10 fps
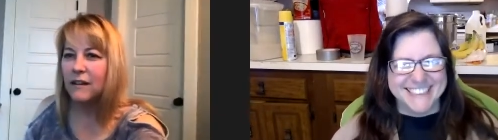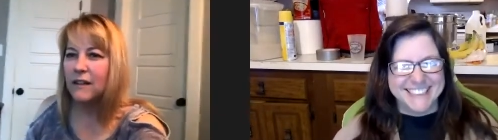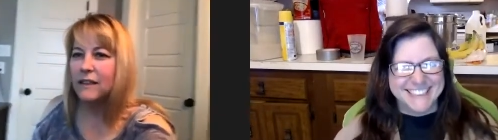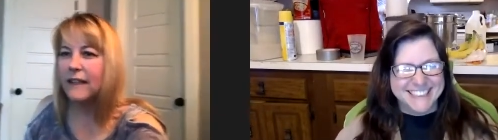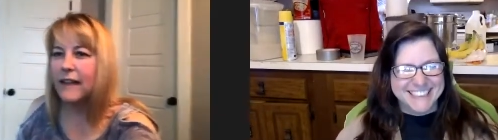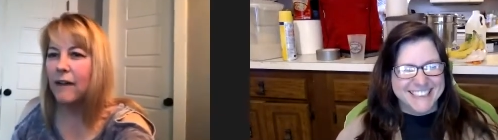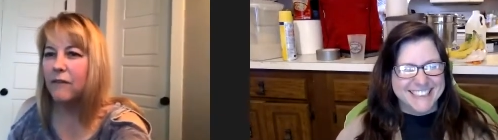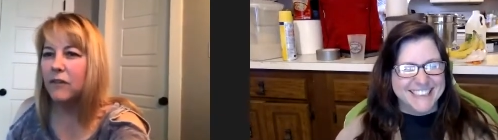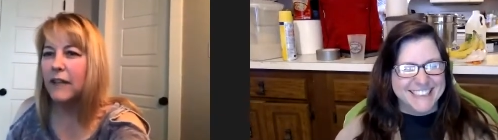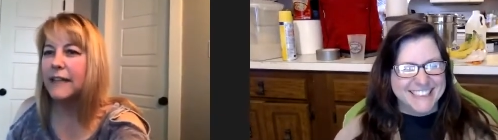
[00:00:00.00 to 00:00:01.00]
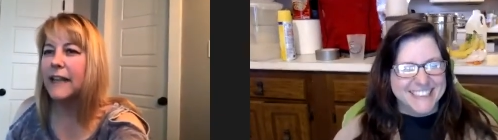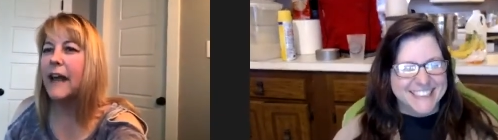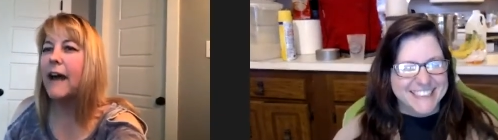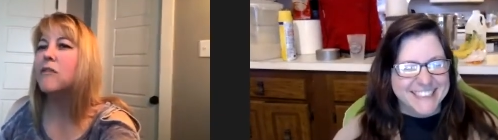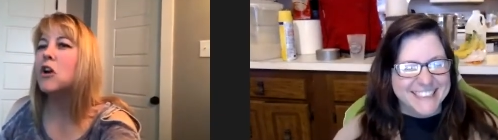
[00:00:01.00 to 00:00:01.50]
Speaker 1: They have like they
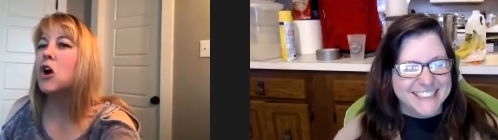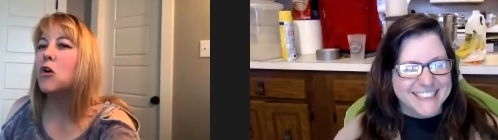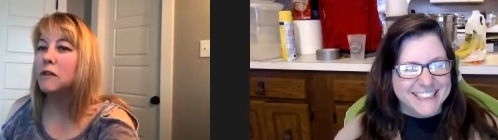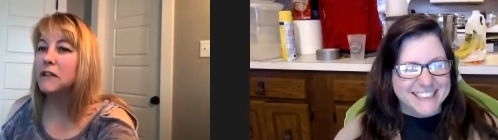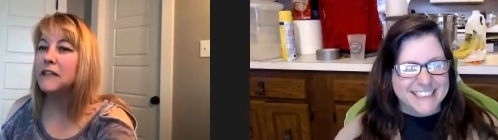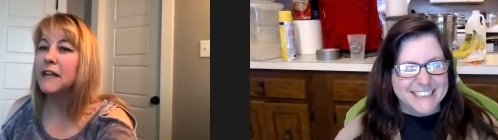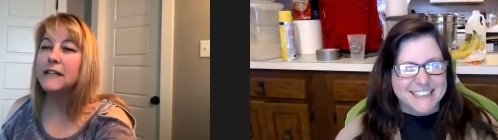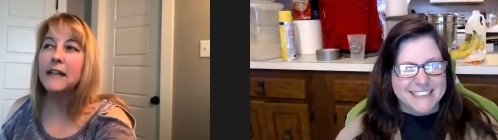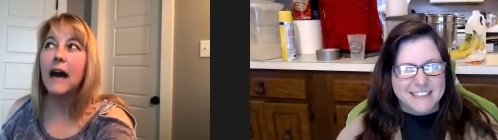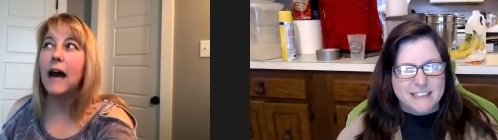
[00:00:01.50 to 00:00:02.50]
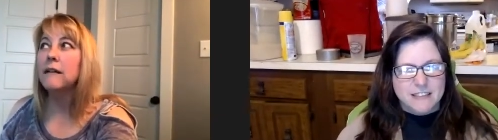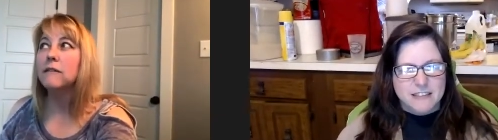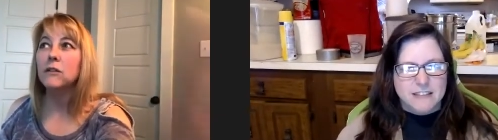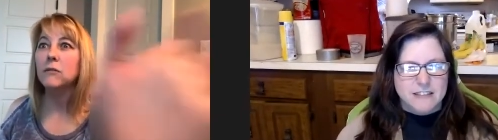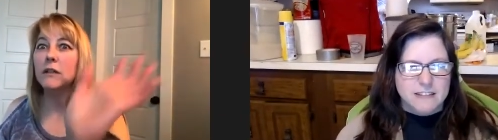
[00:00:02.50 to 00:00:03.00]
have their own agenda. I don't know
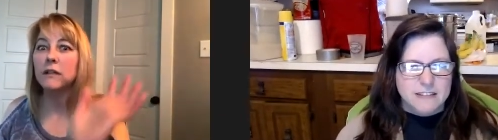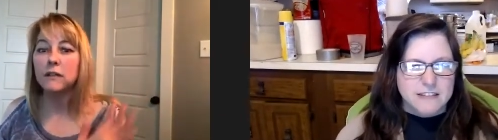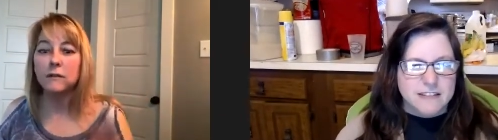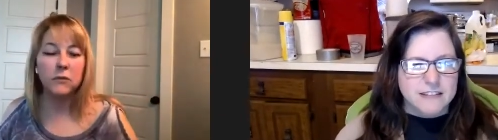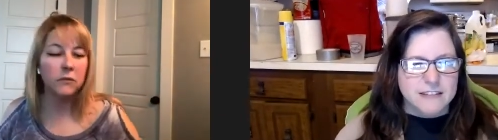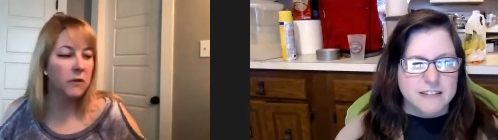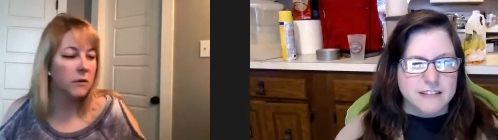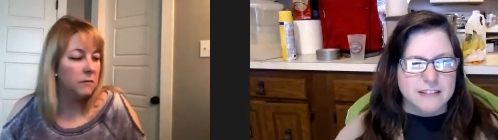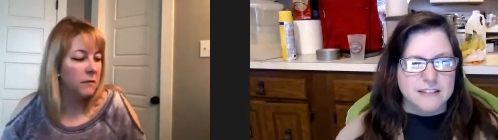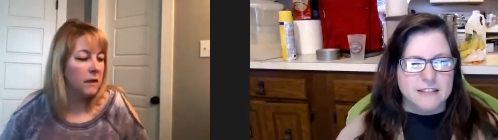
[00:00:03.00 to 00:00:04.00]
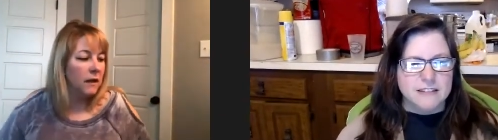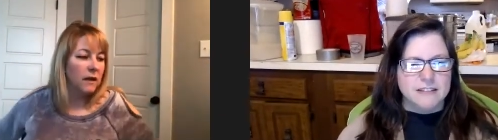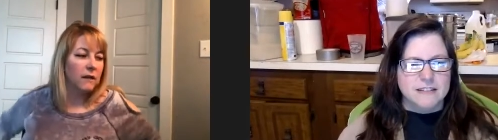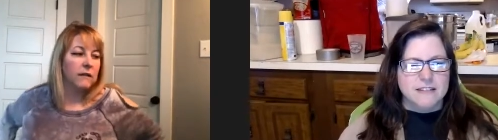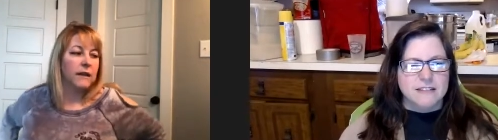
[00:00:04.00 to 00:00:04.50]
where it comes from. All
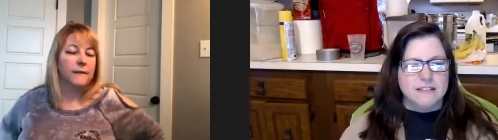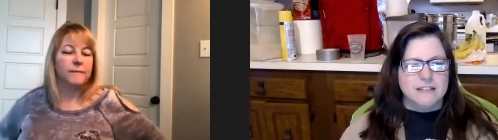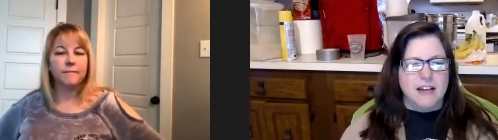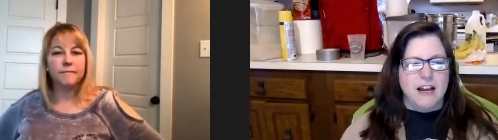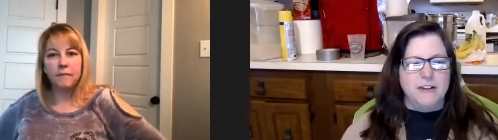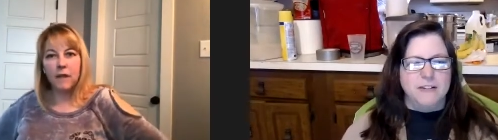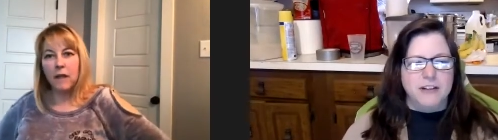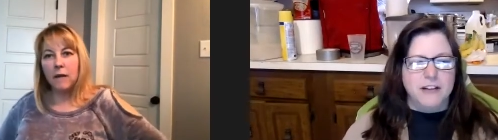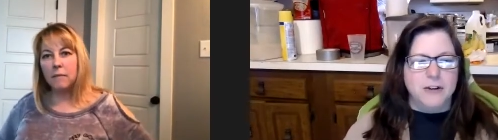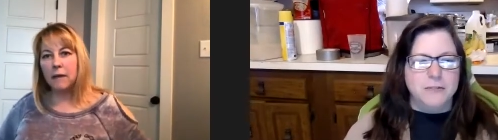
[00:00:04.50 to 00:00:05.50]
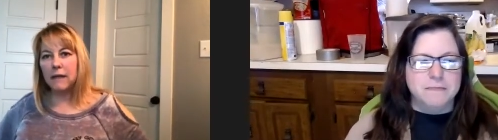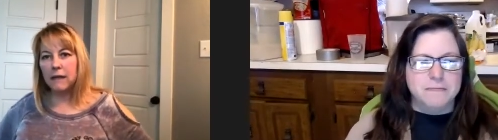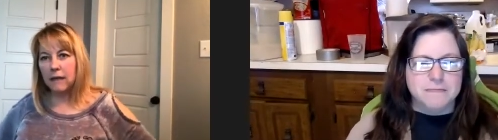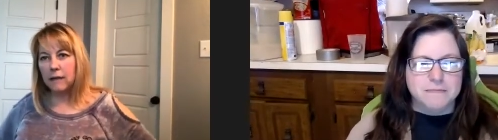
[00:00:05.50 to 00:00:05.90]
right. I
Speaker 2: don't know. But uh